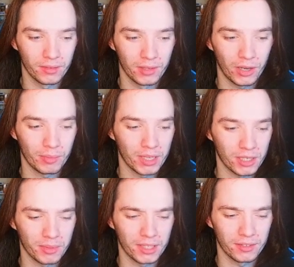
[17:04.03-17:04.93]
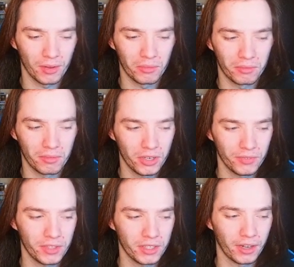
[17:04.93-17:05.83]
quite possibly one of
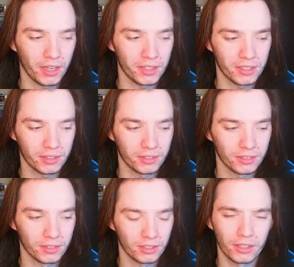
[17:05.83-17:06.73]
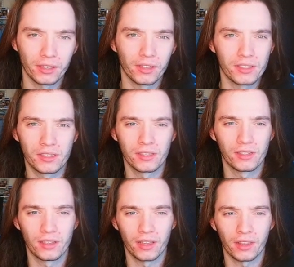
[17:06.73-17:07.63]
the greatest series
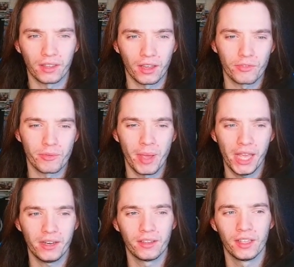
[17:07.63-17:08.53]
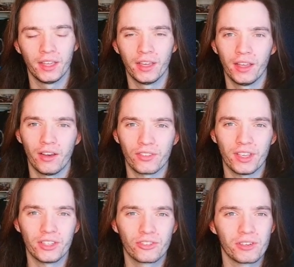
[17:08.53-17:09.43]
I think ever made on the
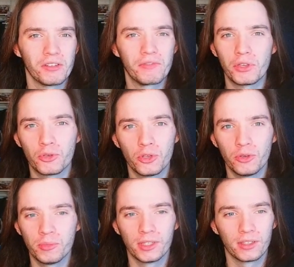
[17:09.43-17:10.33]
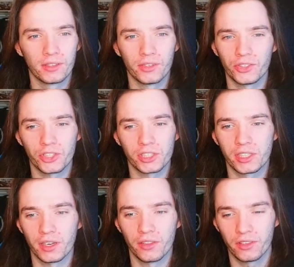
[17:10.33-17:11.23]
history of YouTube. Just
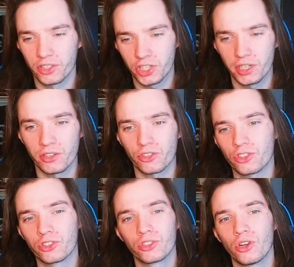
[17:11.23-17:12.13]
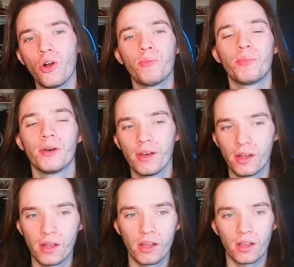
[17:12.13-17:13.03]
the sheer scope
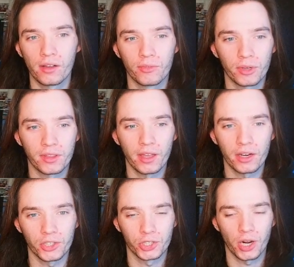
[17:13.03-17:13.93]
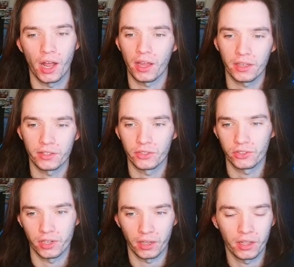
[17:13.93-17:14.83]
of what they are trying
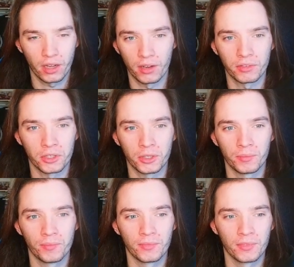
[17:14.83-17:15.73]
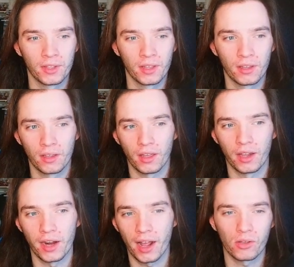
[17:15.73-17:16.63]
to cover and
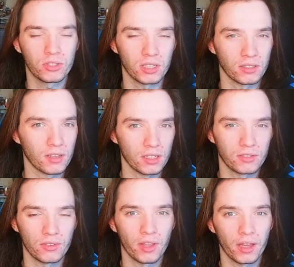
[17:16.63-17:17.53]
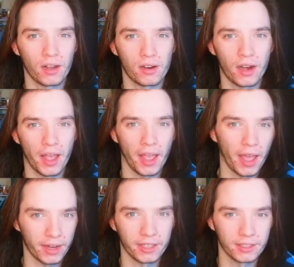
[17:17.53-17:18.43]
how successful they are
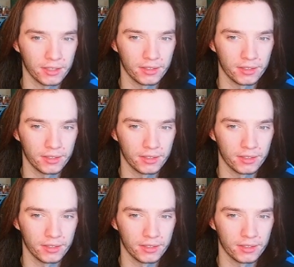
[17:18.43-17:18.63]
at it.